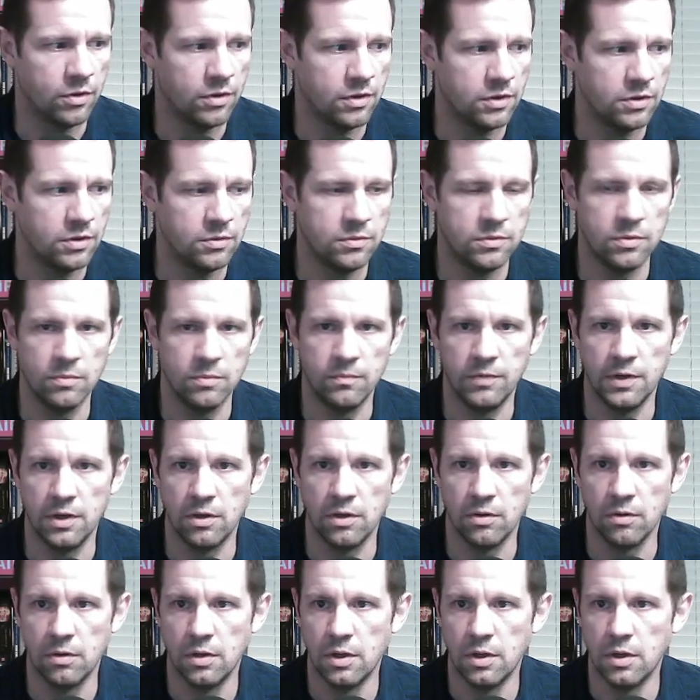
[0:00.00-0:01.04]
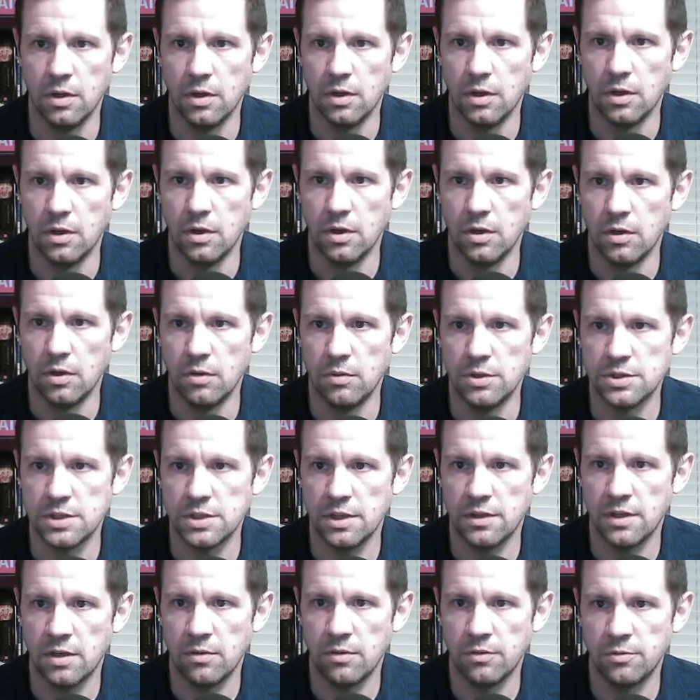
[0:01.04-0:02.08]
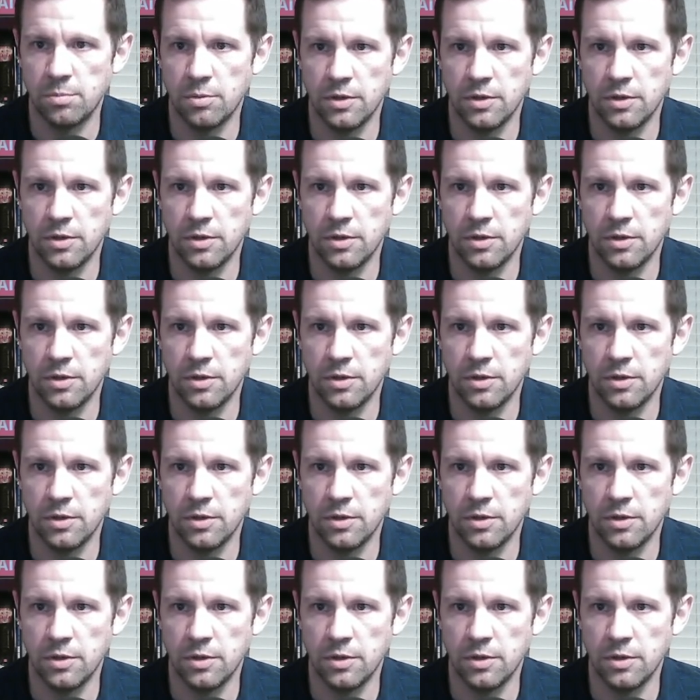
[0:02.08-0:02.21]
YouTube video, which I thought was pretty